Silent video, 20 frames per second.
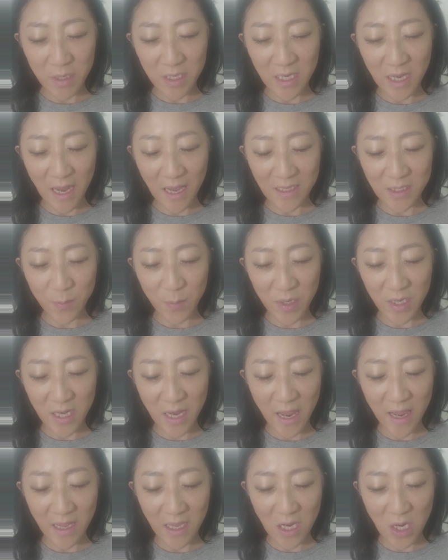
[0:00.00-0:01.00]
has been
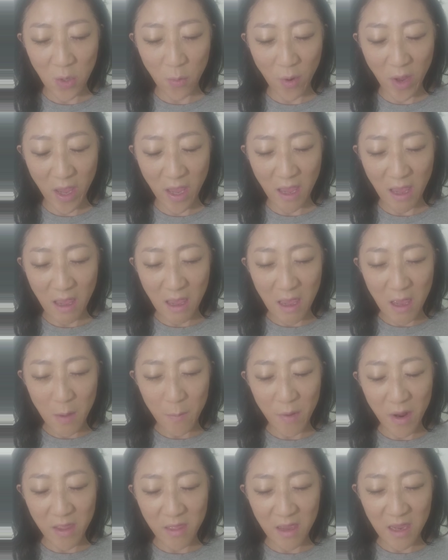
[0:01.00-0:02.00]
taken away
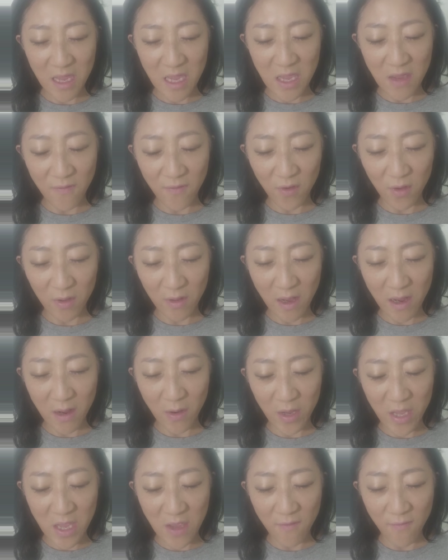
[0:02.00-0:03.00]
by the evil
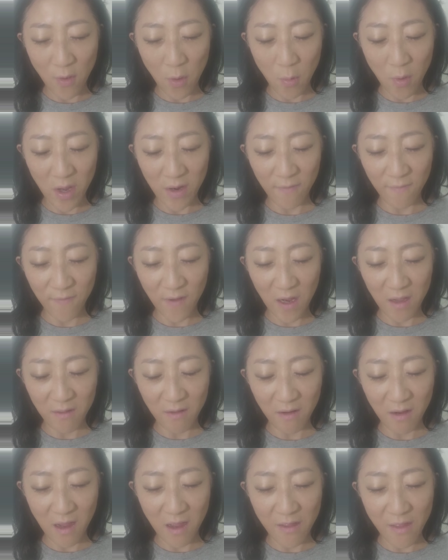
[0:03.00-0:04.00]
one,
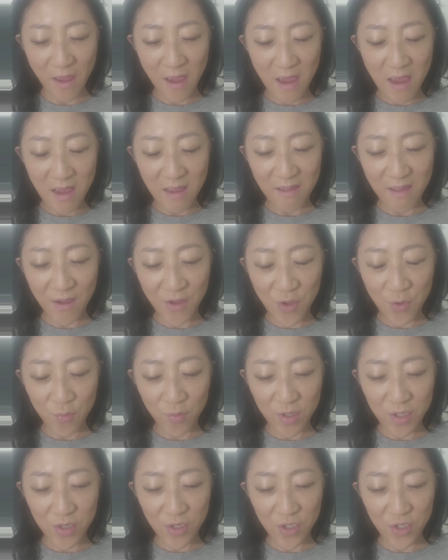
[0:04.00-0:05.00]
Father God, that you
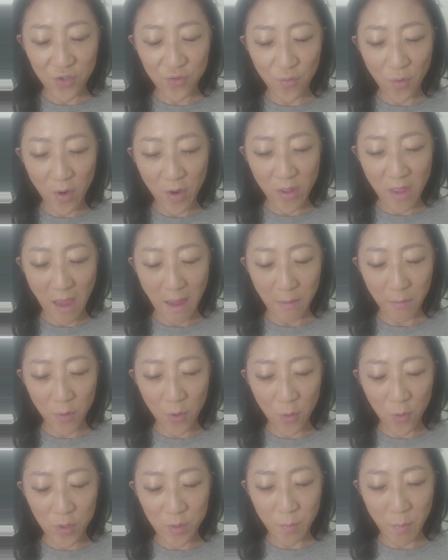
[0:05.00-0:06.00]
will destroy
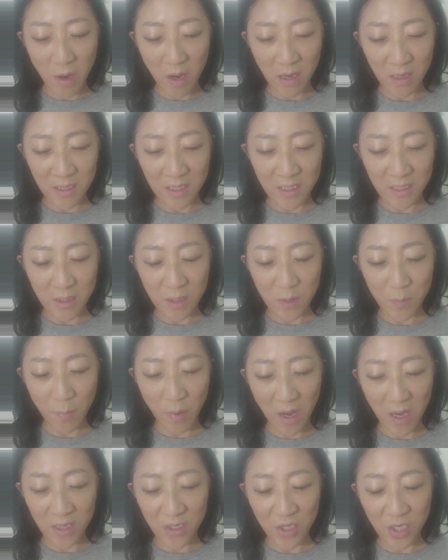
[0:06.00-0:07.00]
those
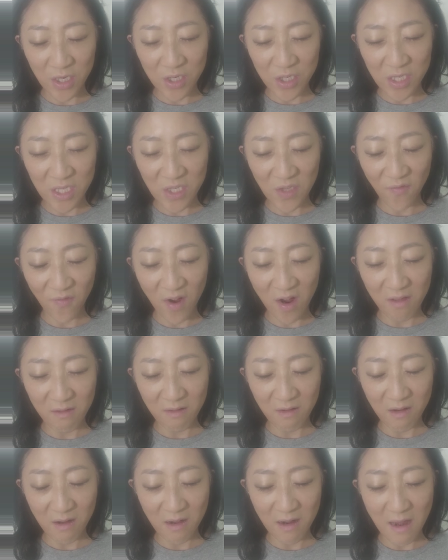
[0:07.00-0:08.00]
bondages,
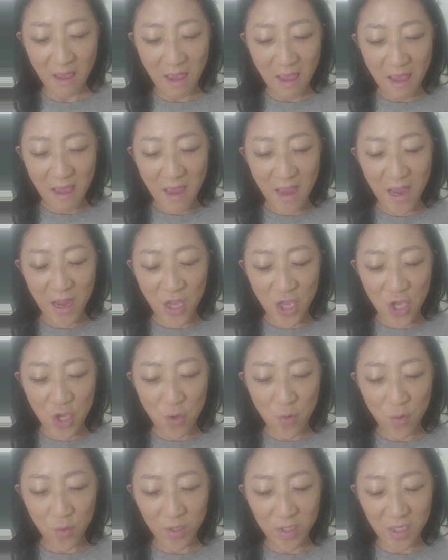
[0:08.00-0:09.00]
Father God, and
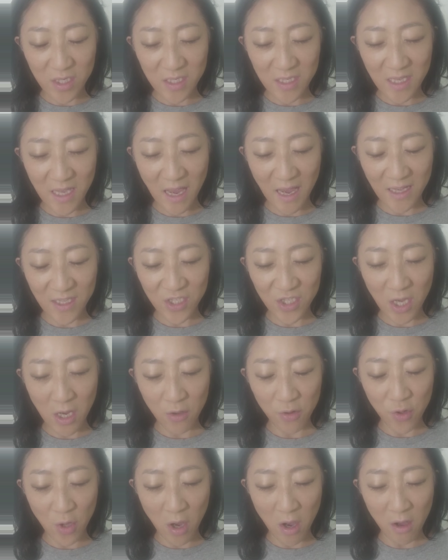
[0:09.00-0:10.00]
you will just cast
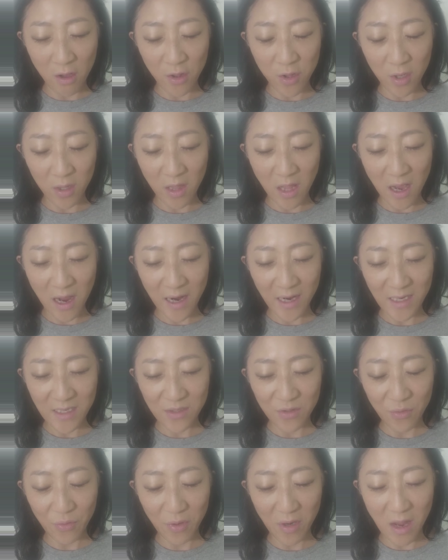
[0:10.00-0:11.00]
out all the
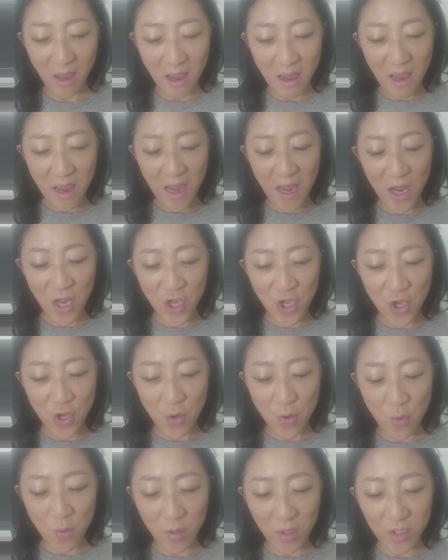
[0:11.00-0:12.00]
lies, Lord, and
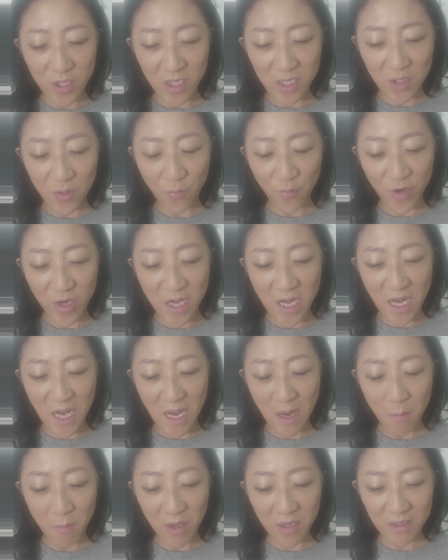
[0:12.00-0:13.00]
you will just
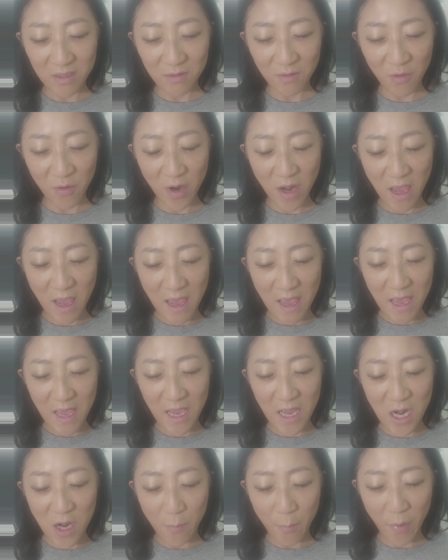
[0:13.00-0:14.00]
redeem us, Lord,
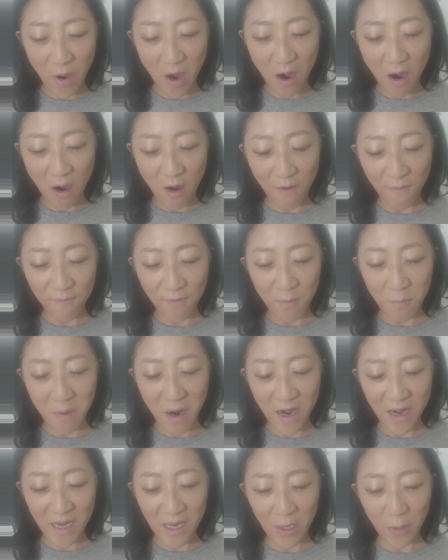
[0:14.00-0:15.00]
in a powerful,
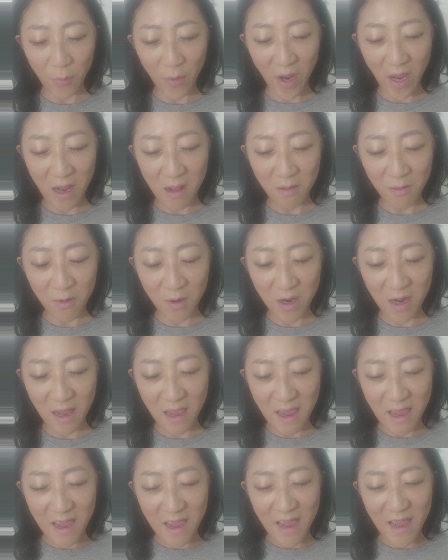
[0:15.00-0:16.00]
mighty way, Lord,
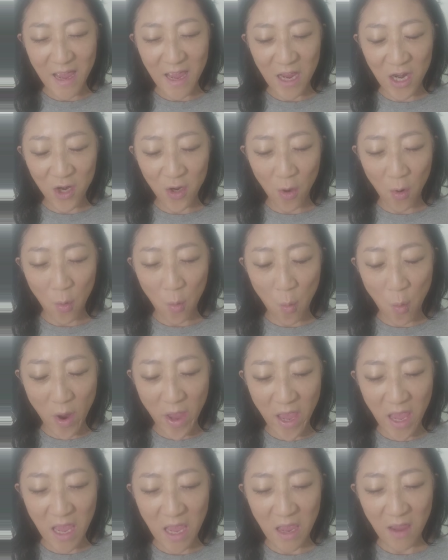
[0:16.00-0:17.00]
and a
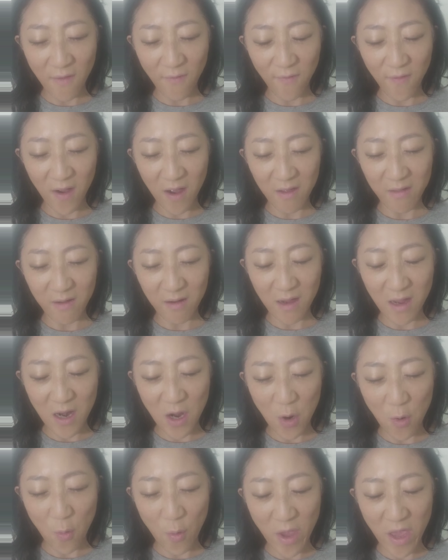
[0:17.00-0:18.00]
wave, Father God,
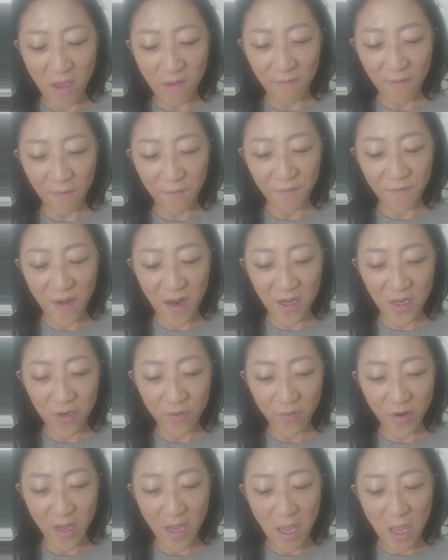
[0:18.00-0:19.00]
a wave of
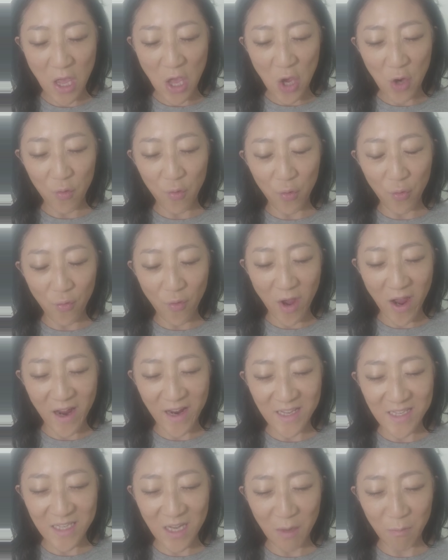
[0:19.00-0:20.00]
victory will
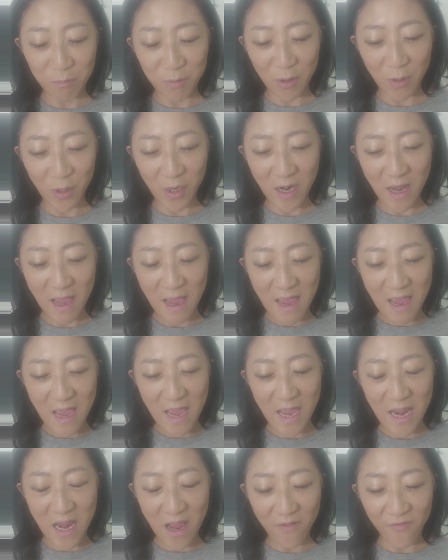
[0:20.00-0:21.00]
rise up, Lord,
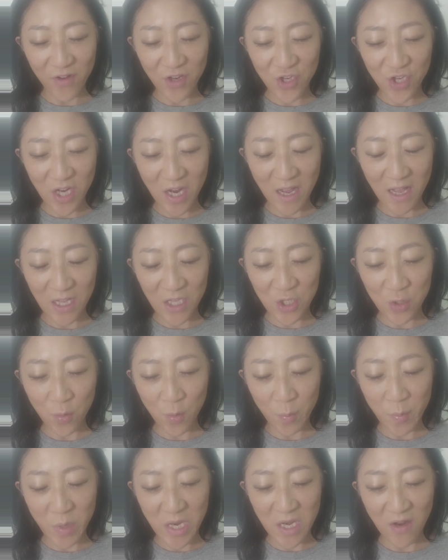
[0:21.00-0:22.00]
and every challenge
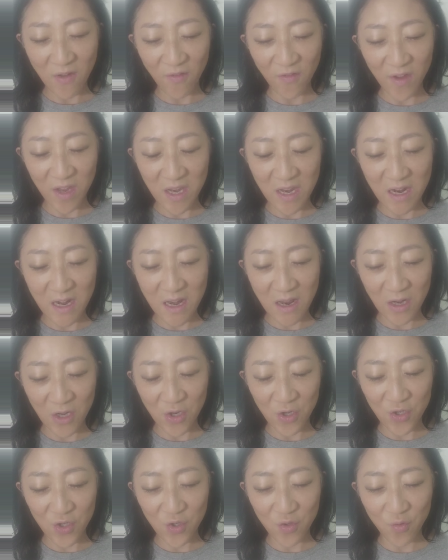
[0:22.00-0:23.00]
will be defeated and
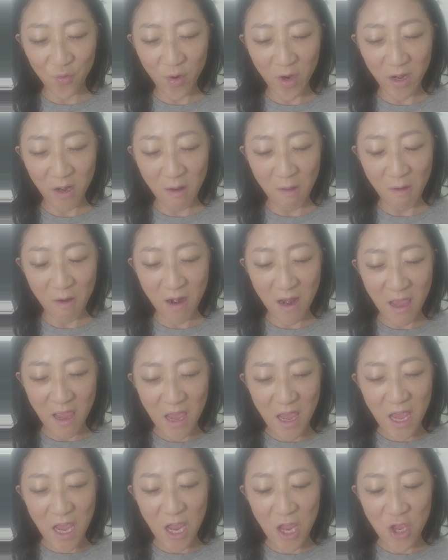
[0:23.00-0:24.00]
destroyed, Lord,
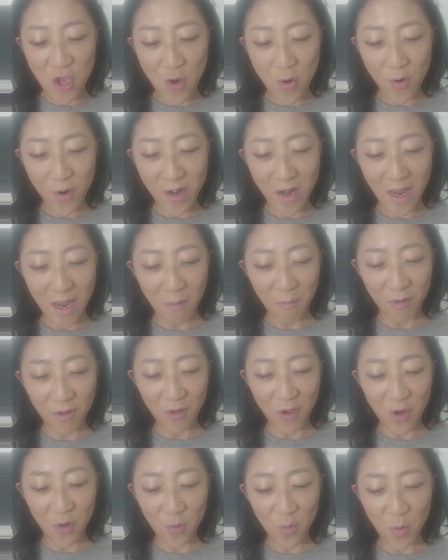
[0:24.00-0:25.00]
and your name
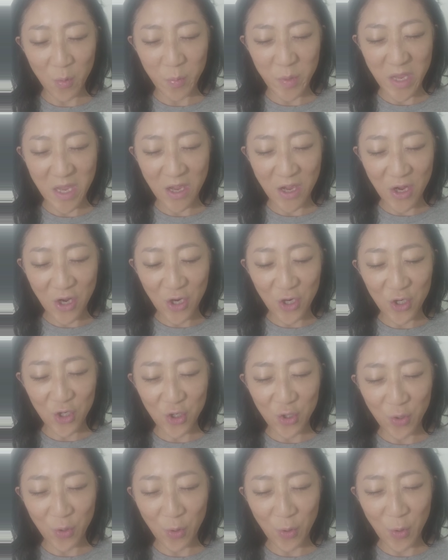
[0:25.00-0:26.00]
alone will be
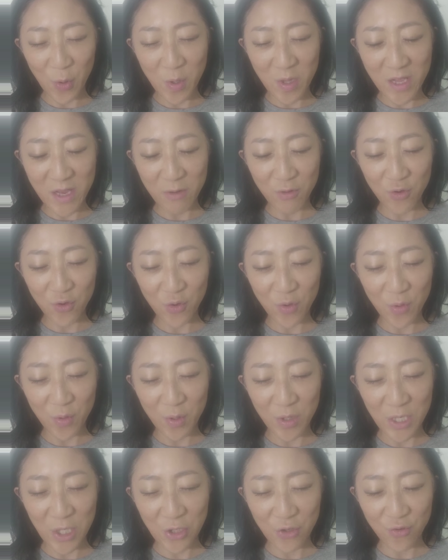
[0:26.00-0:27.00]
truly,
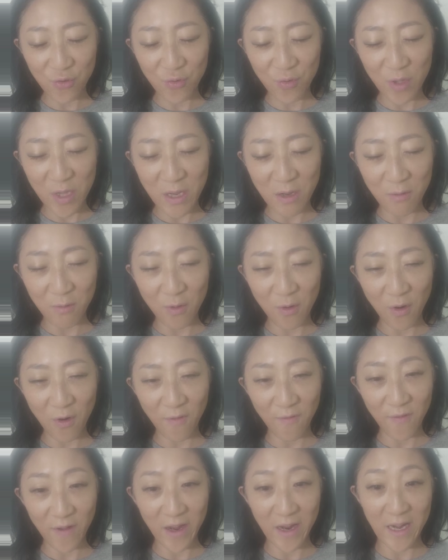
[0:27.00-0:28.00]
truly, truly
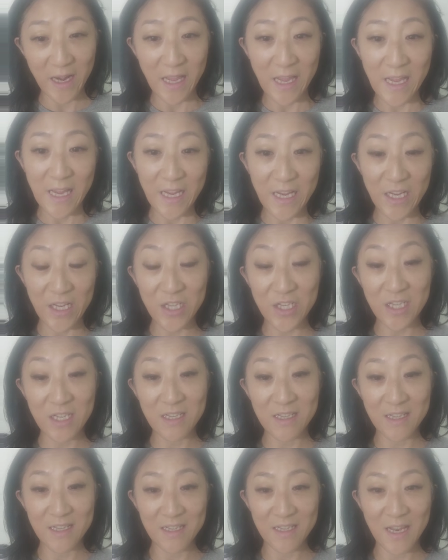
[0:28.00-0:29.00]
glorified. In
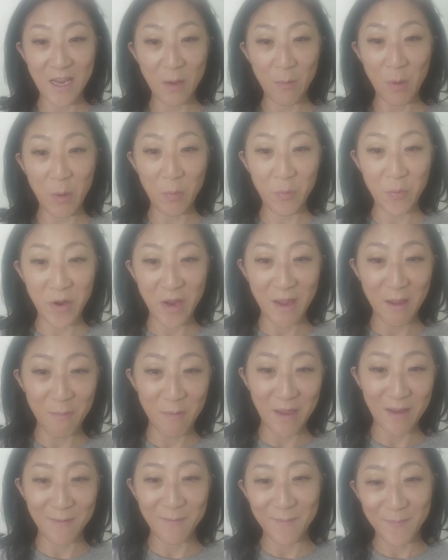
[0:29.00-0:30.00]
Jesus' name we pray,
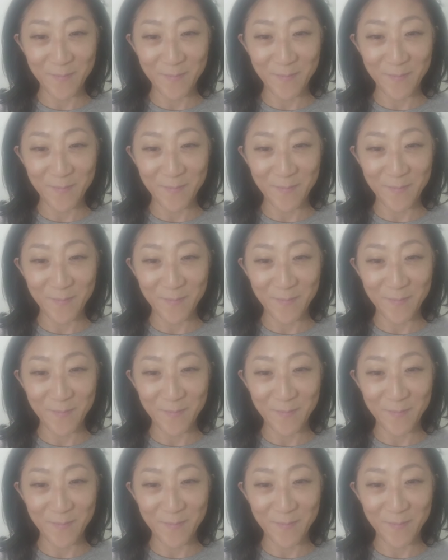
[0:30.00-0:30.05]
amen.